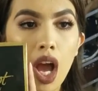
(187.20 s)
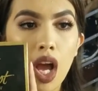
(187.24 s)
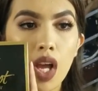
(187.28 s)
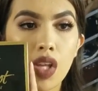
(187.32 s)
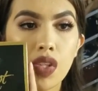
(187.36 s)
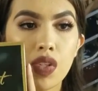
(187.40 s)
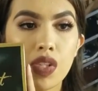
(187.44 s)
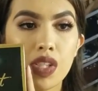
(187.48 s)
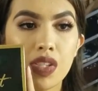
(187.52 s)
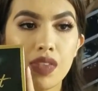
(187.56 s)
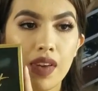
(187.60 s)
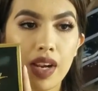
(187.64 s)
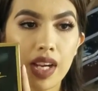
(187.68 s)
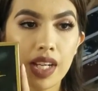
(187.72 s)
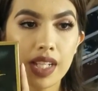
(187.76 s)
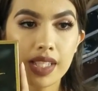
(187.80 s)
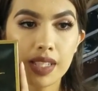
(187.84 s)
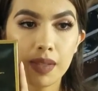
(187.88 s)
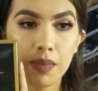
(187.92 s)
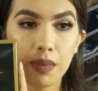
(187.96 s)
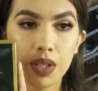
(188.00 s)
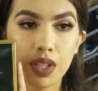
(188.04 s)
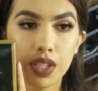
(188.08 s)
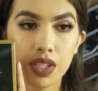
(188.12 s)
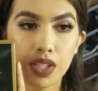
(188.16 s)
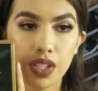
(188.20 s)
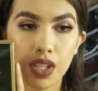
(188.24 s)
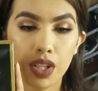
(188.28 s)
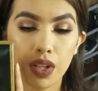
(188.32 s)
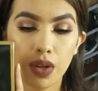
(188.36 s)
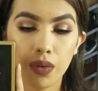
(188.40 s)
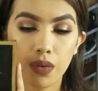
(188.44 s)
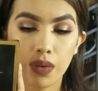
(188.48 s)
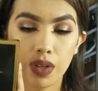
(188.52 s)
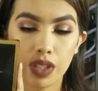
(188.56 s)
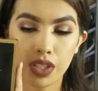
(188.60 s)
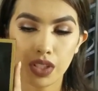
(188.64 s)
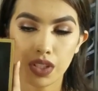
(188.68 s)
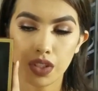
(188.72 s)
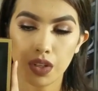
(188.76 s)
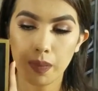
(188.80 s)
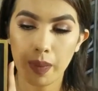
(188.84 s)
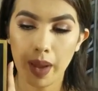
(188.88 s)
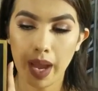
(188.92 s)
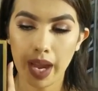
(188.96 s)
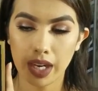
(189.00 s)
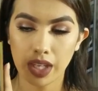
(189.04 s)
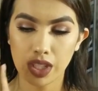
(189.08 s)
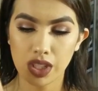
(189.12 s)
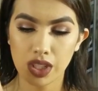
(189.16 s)
So it's very similar to the original
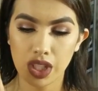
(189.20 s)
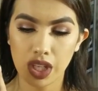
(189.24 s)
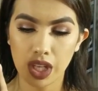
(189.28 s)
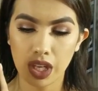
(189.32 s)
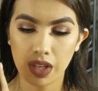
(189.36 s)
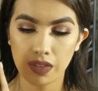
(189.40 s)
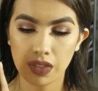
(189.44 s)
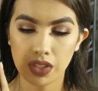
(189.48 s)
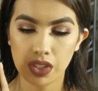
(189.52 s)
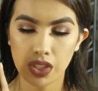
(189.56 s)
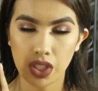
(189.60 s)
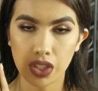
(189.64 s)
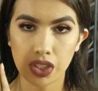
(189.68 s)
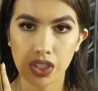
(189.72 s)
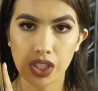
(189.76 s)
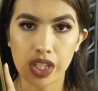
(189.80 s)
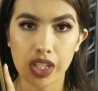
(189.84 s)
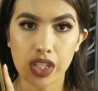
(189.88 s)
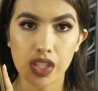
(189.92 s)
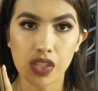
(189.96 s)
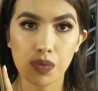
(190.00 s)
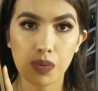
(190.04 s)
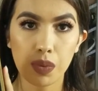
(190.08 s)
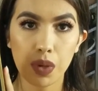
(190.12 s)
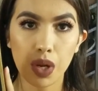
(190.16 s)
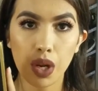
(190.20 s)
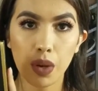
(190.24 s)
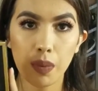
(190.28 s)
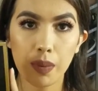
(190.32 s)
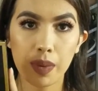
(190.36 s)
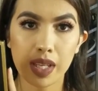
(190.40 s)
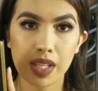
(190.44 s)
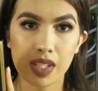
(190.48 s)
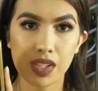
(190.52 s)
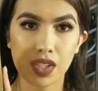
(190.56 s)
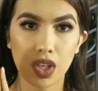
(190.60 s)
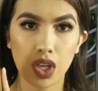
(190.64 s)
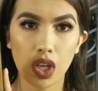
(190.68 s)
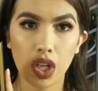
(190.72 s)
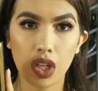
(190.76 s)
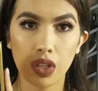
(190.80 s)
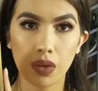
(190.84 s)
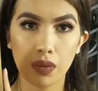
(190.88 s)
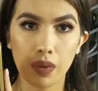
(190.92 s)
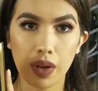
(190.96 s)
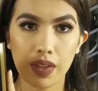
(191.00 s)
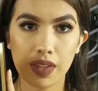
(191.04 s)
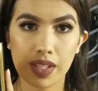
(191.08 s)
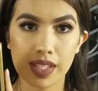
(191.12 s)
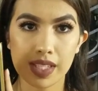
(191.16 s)
packaging of the Tarteist Pro, because they're
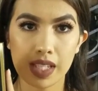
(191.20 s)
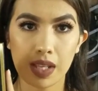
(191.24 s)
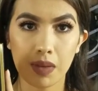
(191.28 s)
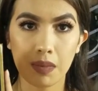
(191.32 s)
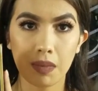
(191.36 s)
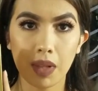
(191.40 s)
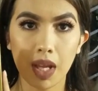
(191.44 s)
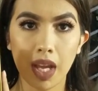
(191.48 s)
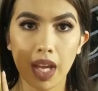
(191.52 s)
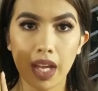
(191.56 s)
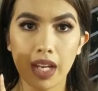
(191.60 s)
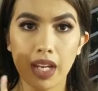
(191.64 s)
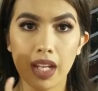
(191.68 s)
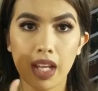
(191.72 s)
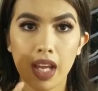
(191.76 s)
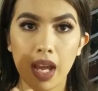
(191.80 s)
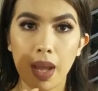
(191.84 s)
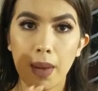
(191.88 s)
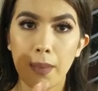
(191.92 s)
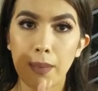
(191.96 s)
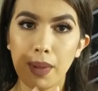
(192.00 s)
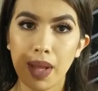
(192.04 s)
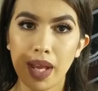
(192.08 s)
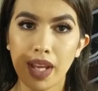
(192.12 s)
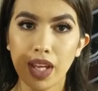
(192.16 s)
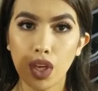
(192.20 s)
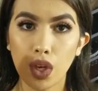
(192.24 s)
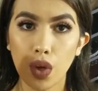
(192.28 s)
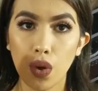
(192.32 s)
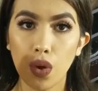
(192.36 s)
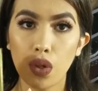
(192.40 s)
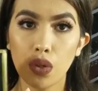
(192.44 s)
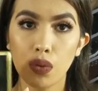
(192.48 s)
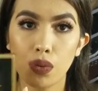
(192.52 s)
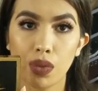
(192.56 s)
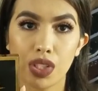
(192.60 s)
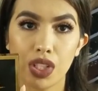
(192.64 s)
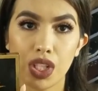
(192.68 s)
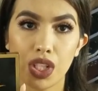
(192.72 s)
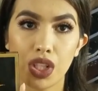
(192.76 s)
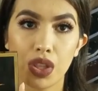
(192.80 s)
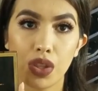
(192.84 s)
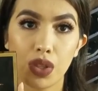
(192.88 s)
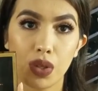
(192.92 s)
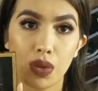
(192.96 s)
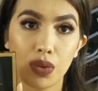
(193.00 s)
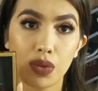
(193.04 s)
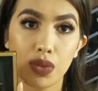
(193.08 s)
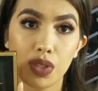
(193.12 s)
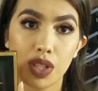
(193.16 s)
all around the same line, black and gold, which I
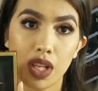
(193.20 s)
do